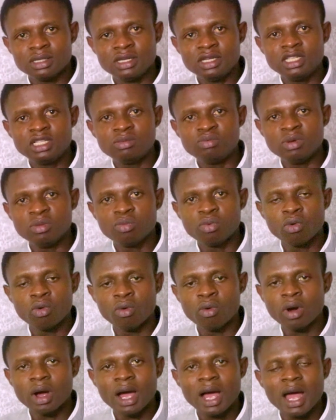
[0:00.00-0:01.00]
these
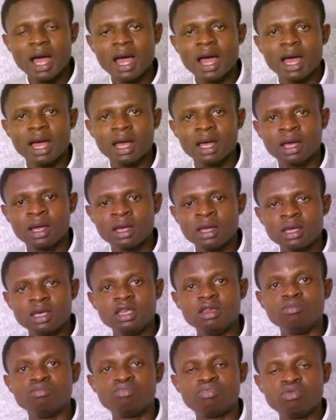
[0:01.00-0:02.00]
people are
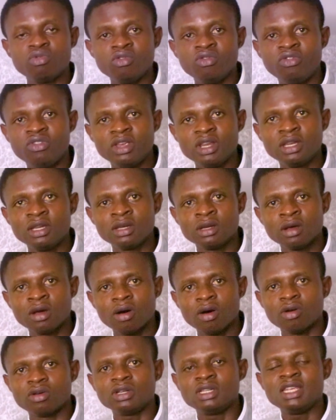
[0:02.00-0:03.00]
improving
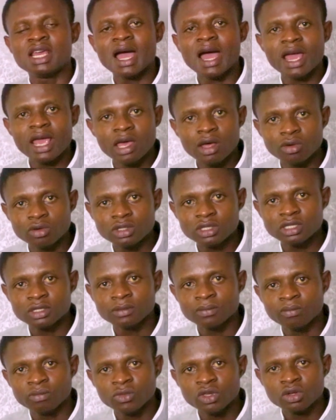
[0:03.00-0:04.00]
on their health,
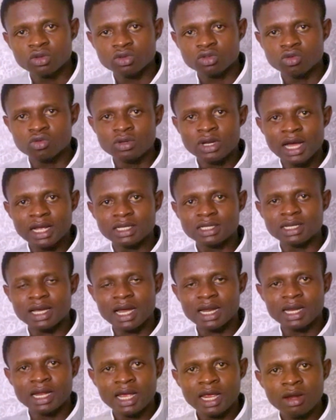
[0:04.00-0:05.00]
so that
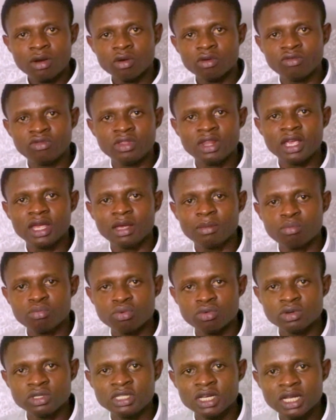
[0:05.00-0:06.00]
at the end of the
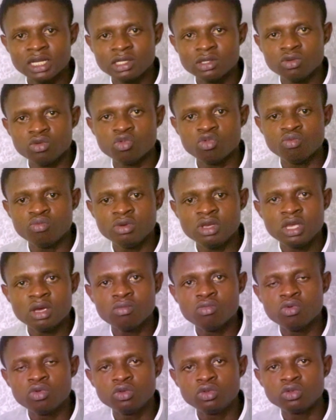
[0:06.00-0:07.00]
project you will be
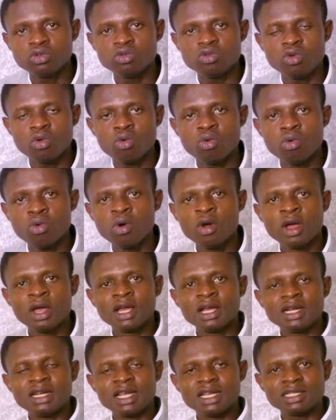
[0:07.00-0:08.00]
able to know
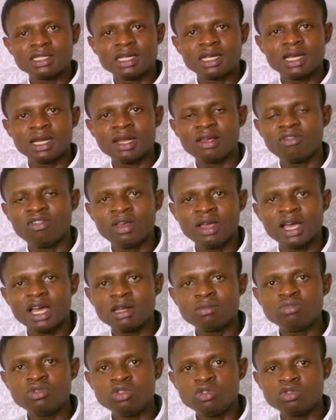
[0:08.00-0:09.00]
the
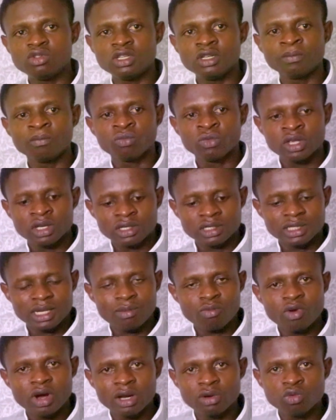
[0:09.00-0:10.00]
significance between
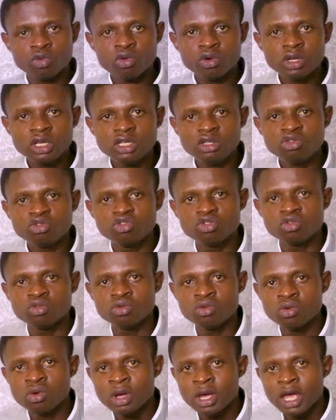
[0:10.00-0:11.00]
someone going
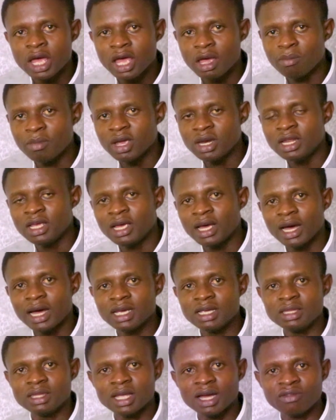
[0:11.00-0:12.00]
through a medical
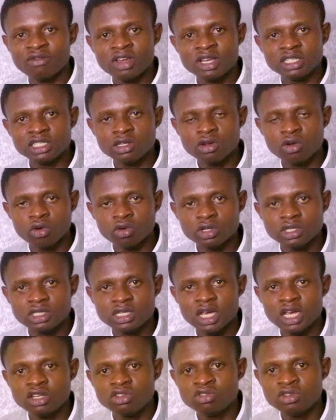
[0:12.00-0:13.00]
intervention or
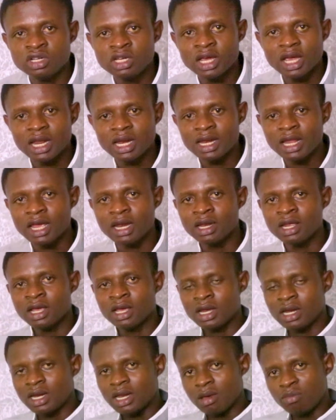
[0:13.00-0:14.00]
surgery and then
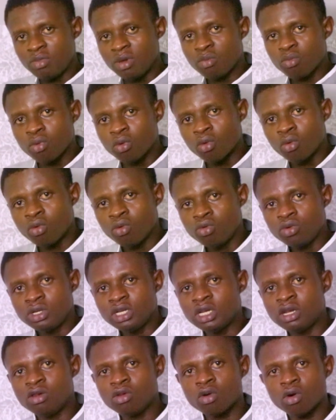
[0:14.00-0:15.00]
the people who
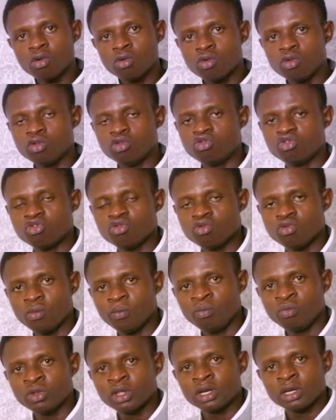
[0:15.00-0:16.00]
did not go
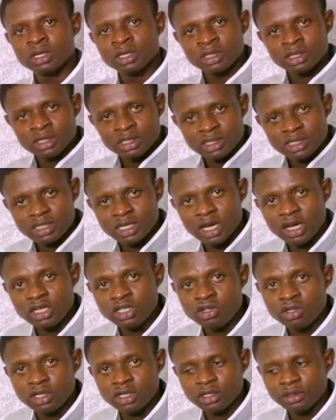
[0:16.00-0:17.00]
through
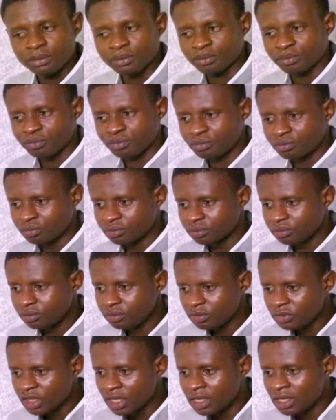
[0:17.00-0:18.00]
surgery.
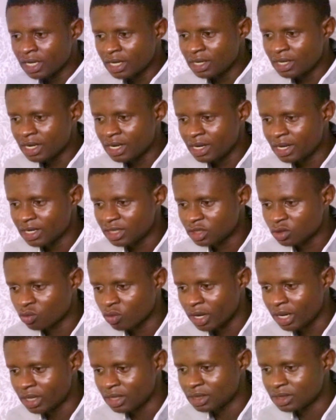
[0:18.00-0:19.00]
And then the next
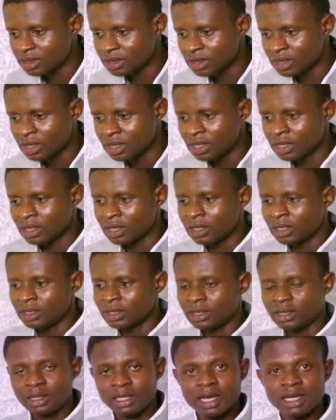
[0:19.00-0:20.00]
one is
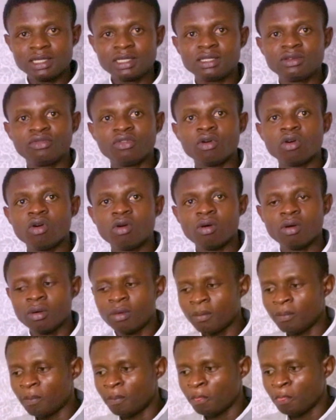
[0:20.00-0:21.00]
test for
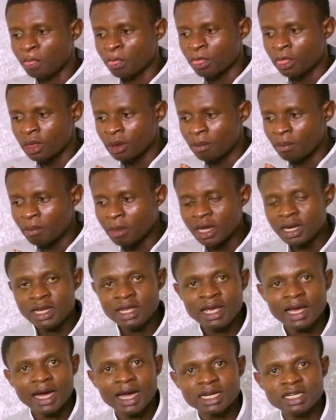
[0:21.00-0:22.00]

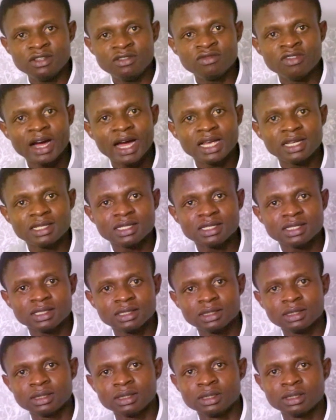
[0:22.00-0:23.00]
medical
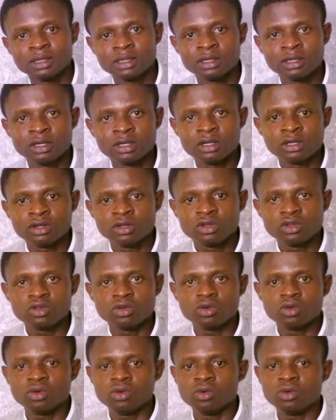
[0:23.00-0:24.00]
device.
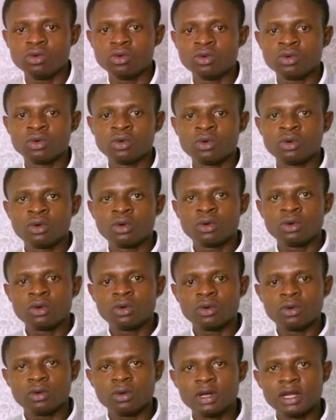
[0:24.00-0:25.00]
So
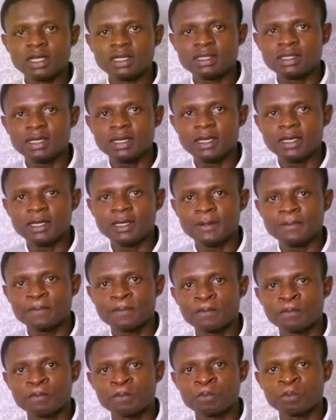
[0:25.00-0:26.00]
let's say
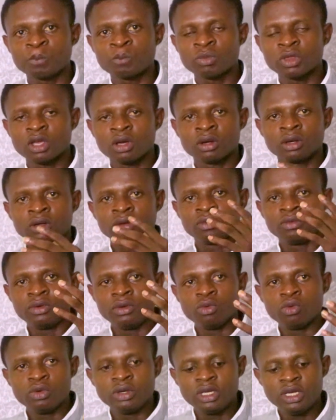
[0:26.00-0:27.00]

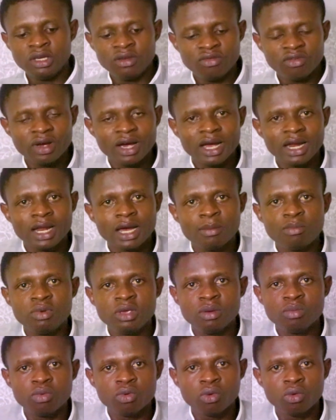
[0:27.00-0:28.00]
you give other
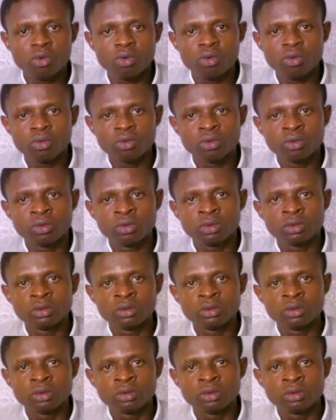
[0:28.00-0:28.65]
people